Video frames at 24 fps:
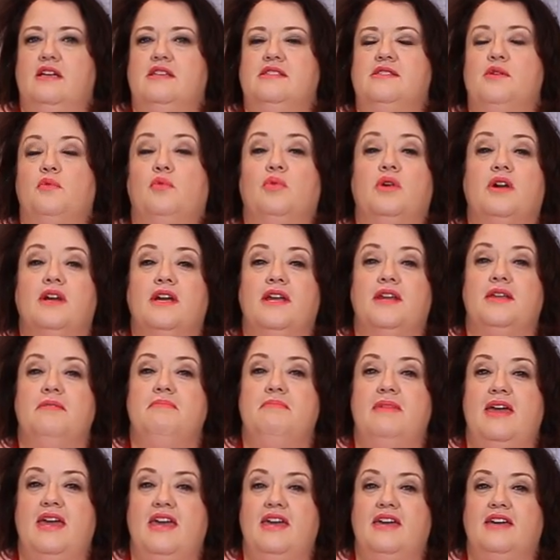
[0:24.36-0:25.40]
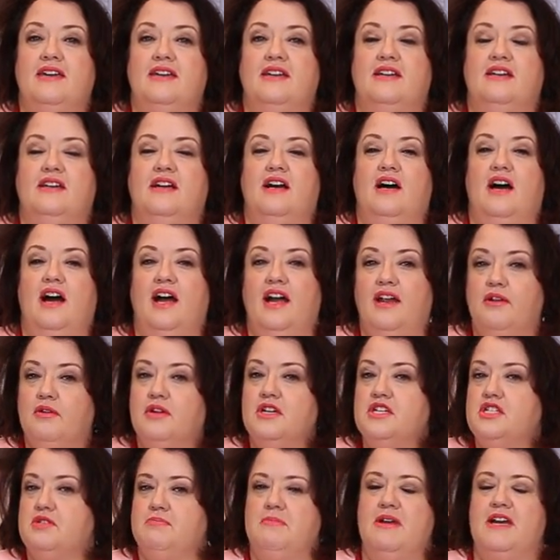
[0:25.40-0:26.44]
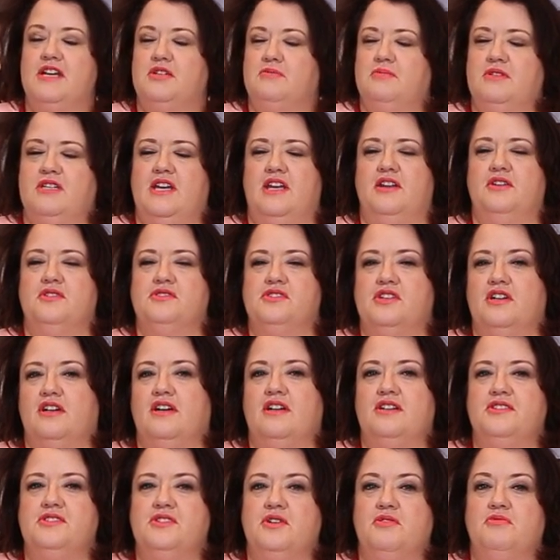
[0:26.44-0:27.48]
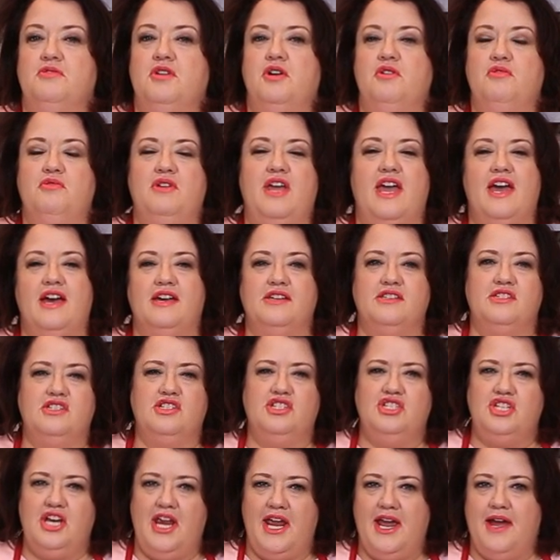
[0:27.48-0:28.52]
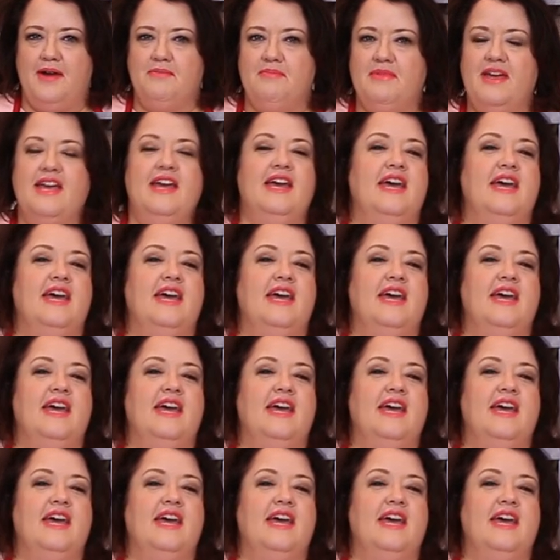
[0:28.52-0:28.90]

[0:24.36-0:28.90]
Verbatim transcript: So we're gonna make Irish mashed potatoes. They're also known as Champ.